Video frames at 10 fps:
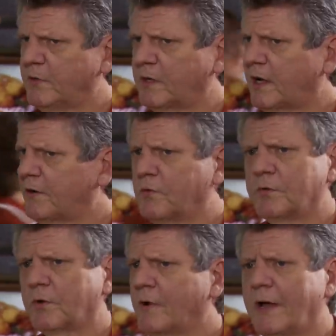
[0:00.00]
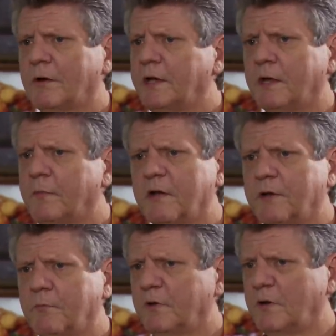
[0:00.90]
but I don't know how
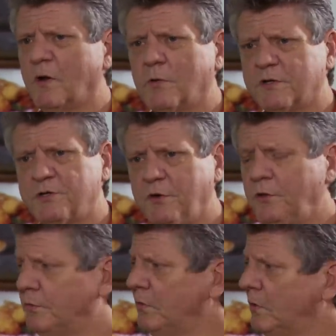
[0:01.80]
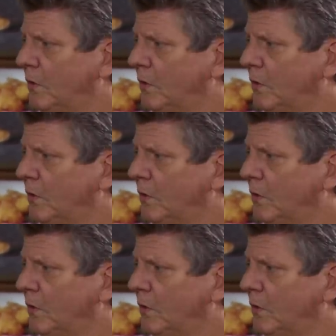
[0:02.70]
anybody would know it's you.